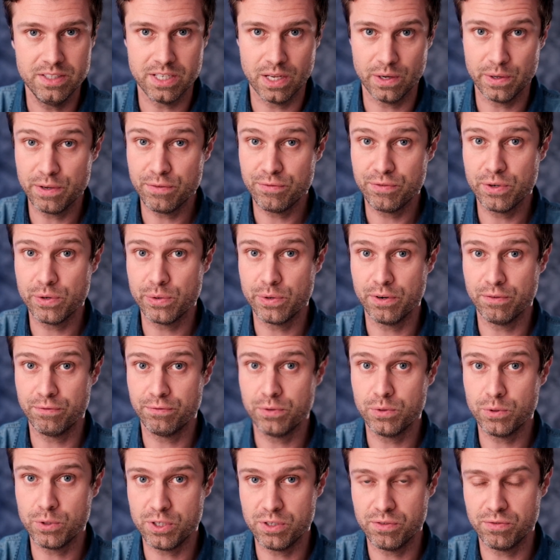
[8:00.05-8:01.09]
Now, if you're a
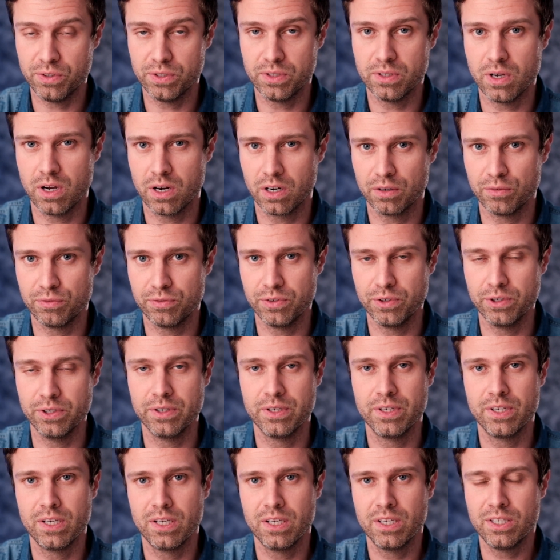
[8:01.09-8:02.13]
Fuji
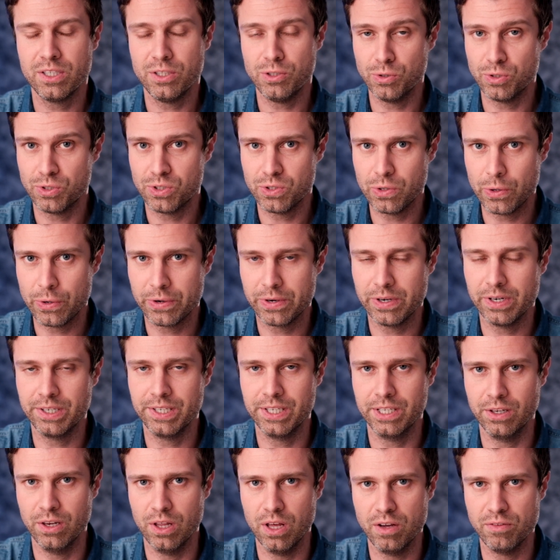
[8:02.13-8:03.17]
photographer, you
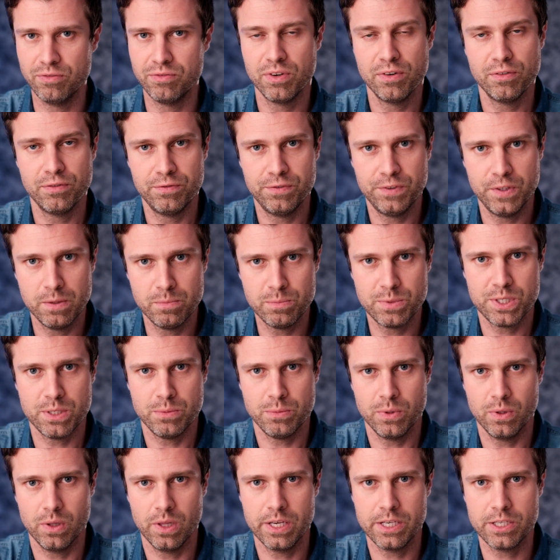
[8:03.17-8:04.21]
certainly love film
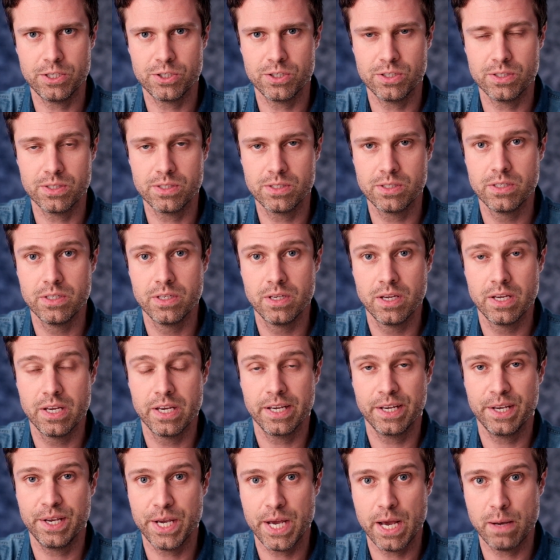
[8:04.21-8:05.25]
simulations.
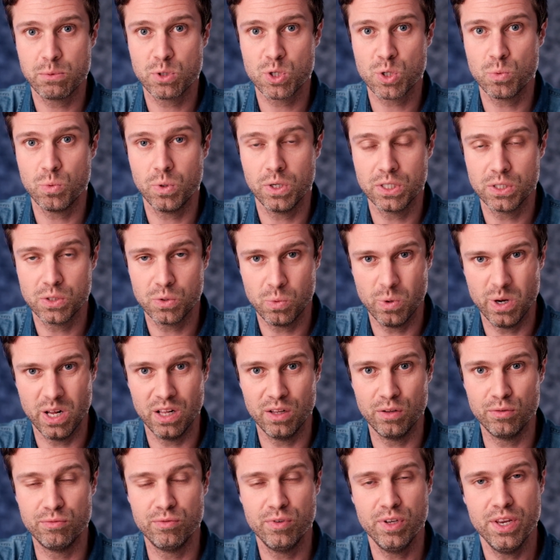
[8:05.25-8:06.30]
Capture One
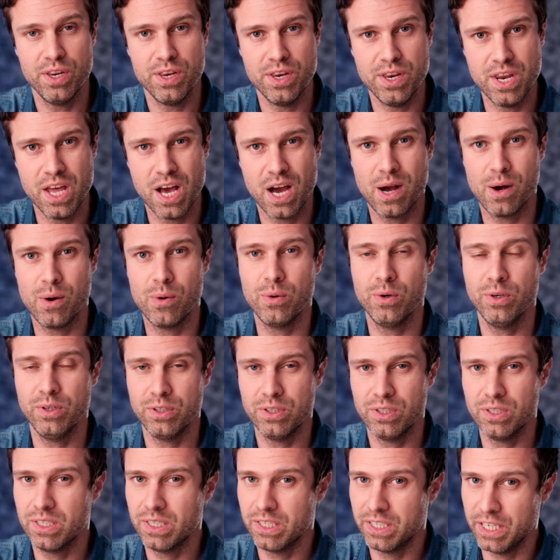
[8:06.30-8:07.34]
12 now
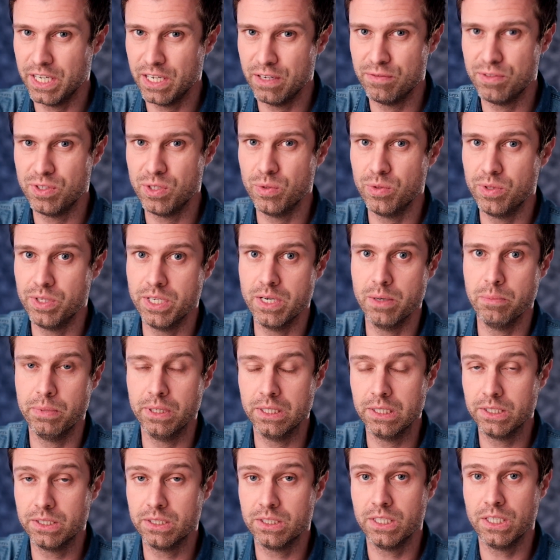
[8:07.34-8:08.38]
gives you the
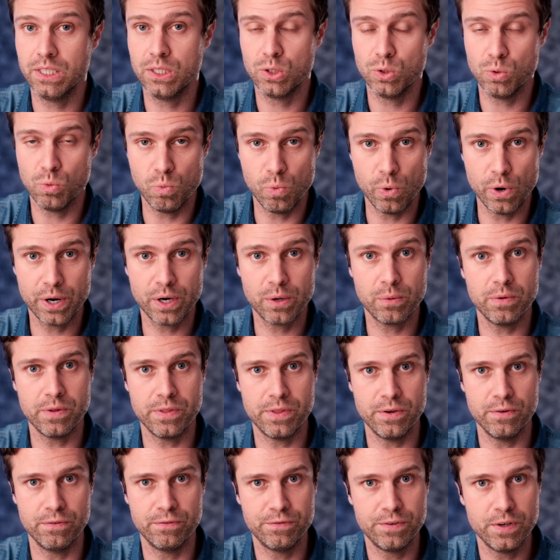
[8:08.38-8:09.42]
ability to work
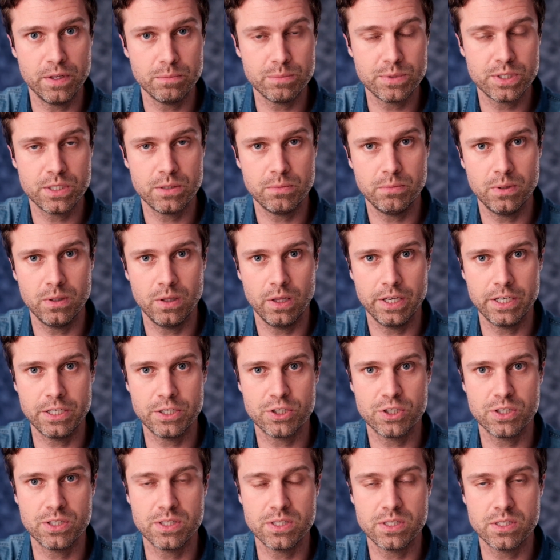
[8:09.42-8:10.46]
with your film
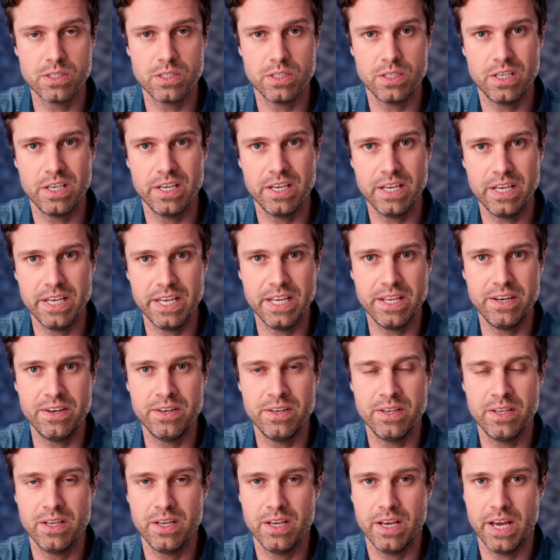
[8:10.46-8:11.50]
simulations
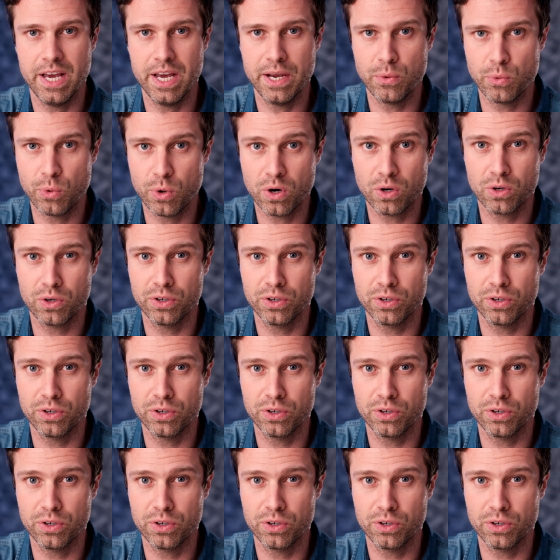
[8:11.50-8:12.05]
in a RAW